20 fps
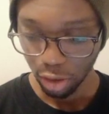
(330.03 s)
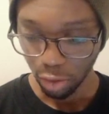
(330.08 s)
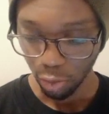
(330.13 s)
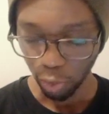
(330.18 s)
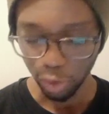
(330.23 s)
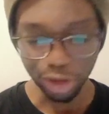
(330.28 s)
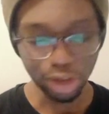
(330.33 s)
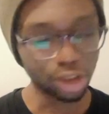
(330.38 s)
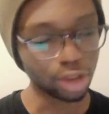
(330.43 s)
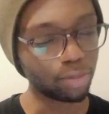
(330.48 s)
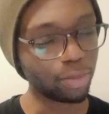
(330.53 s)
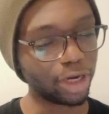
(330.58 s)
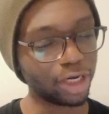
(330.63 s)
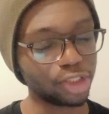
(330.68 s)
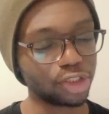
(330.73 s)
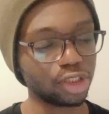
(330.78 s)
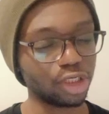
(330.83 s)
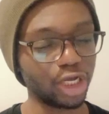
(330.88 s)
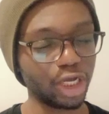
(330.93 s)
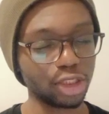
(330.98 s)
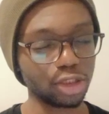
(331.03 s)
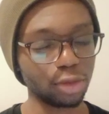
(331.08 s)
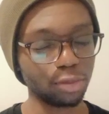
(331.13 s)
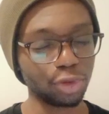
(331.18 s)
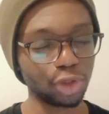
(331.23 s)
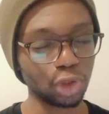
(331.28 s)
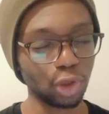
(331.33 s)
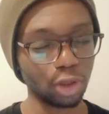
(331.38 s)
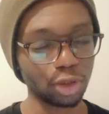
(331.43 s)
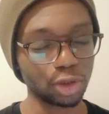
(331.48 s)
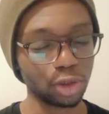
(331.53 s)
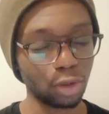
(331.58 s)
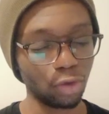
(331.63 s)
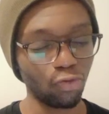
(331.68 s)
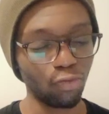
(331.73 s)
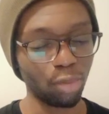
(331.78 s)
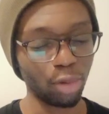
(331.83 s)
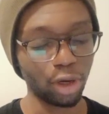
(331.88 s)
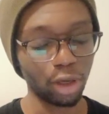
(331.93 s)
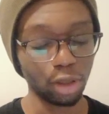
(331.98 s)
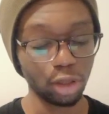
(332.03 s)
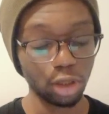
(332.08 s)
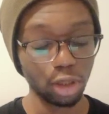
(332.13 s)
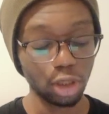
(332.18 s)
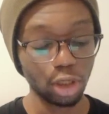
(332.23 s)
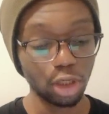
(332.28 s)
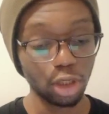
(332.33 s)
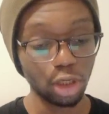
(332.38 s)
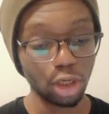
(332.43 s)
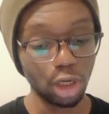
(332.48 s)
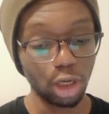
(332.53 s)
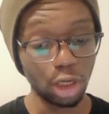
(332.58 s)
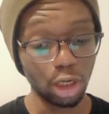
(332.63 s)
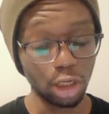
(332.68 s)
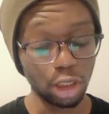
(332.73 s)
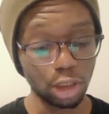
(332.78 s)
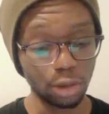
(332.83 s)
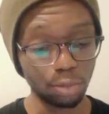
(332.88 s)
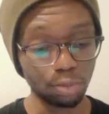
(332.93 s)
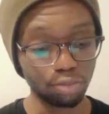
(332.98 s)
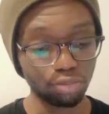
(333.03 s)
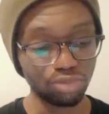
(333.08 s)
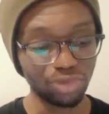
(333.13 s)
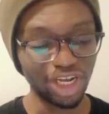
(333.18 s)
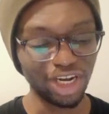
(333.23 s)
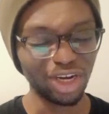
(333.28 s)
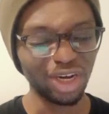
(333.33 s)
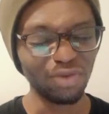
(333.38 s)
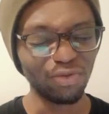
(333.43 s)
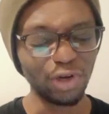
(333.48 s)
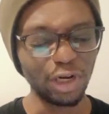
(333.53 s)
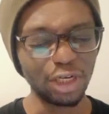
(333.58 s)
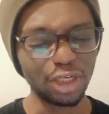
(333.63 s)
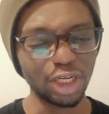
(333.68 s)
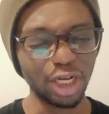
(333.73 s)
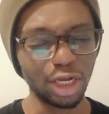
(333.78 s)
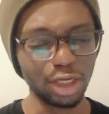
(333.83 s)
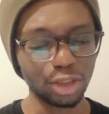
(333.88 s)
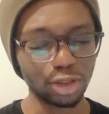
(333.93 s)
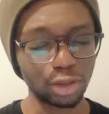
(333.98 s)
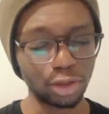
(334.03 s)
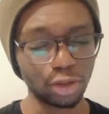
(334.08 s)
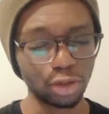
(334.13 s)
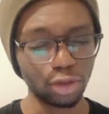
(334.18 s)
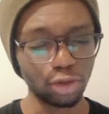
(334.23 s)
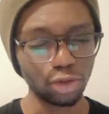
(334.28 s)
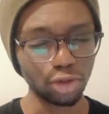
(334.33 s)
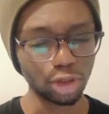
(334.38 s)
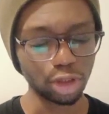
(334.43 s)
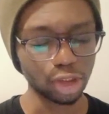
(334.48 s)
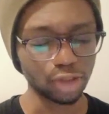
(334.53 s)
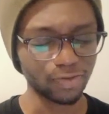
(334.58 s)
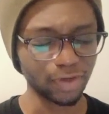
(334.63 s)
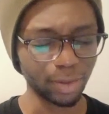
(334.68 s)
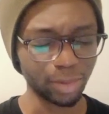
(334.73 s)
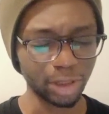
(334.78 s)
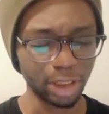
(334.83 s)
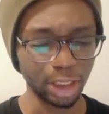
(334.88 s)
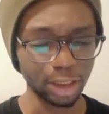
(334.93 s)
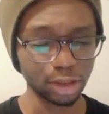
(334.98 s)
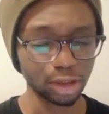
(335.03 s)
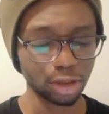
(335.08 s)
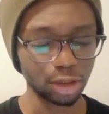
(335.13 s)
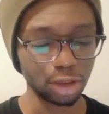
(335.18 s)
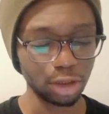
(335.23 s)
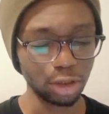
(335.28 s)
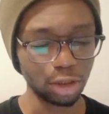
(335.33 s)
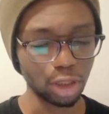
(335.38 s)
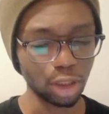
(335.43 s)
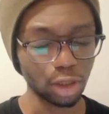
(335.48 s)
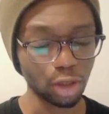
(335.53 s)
we did manage to get some shots off, but they didn't really test Lucas Fabianski.